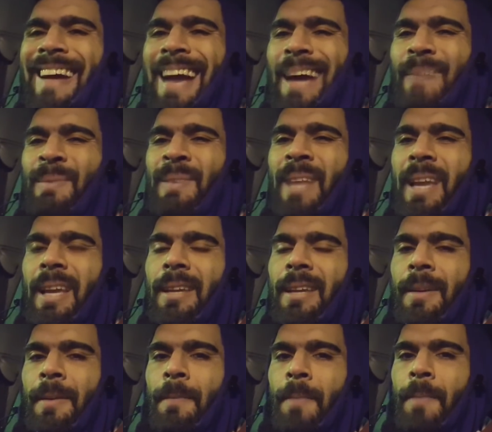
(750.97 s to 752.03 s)
out D.
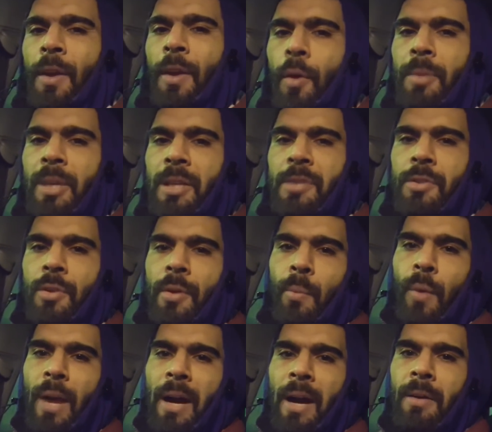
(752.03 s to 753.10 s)
Hope D's doing
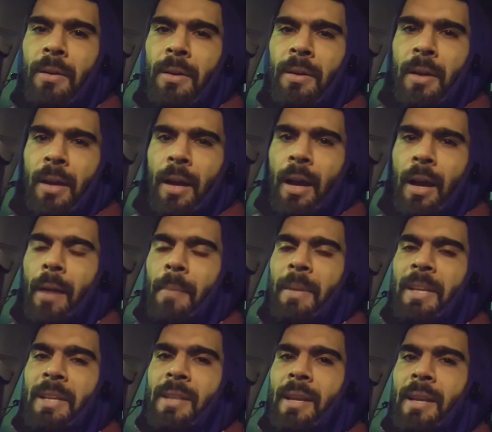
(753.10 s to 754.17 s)
well. I
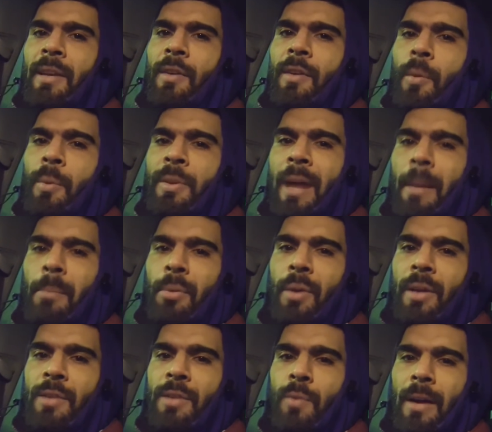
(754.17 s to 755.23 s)
need to link up with that
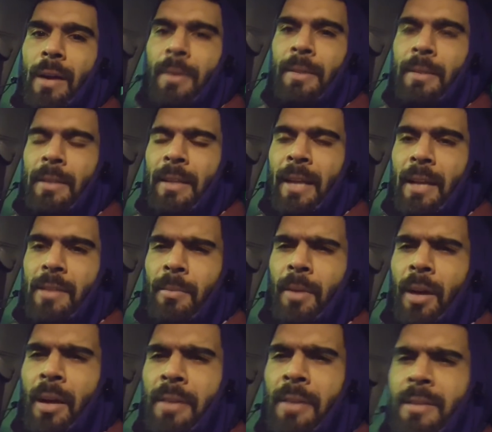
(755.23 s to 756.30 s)
boy as well and get some
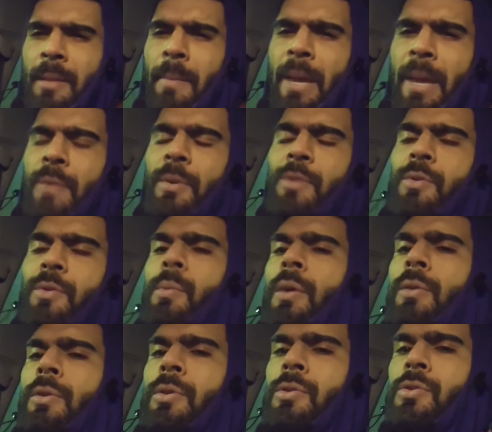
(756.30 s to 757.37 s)
content made, which we
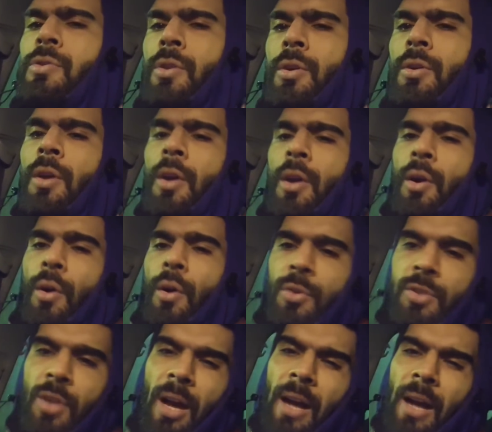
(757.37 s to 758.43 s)
will do soon.
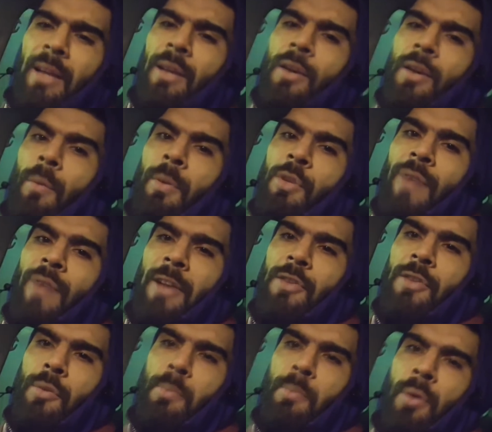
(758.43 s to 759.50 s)
Also got to link up with
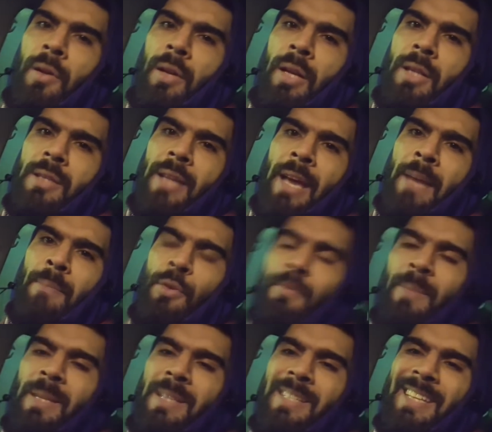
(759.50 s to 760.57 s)
Tracksuit Pundits, Head
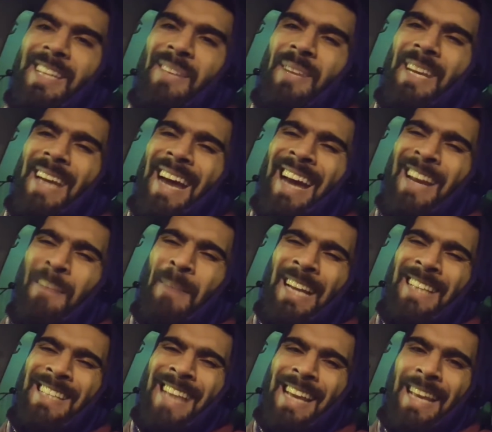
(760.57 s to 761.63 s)
Movement TV, Hala
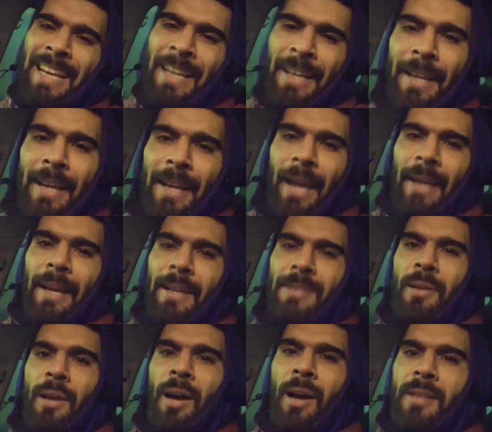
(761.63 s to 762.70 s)
Malatala, and get
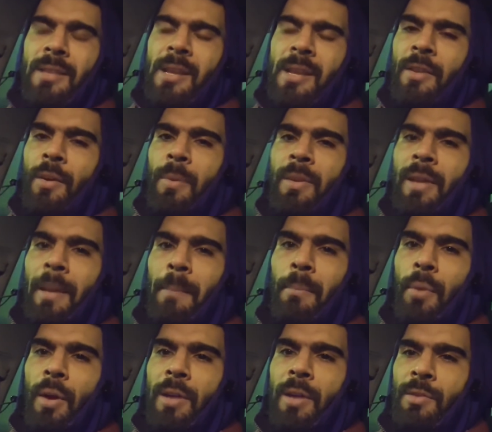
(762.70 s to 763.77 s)
some content done with them
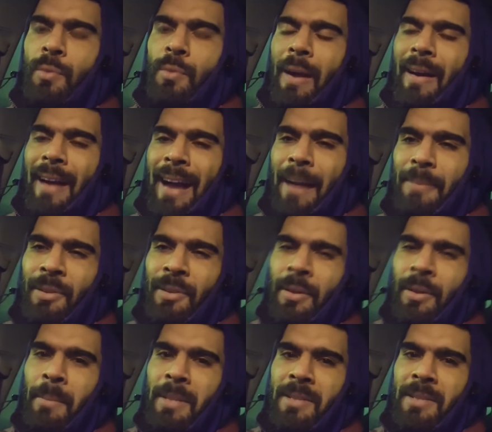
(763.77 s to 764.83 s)
boys as well.
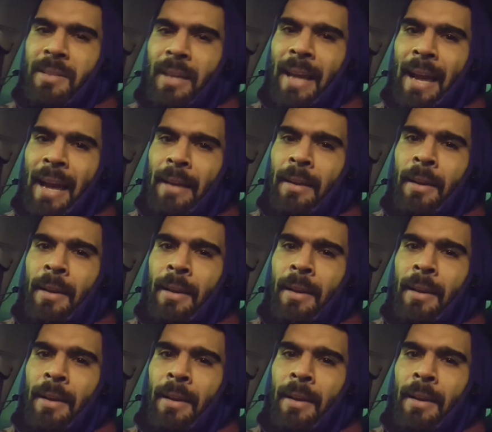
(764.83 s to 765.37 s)
Absolutely missing the gang.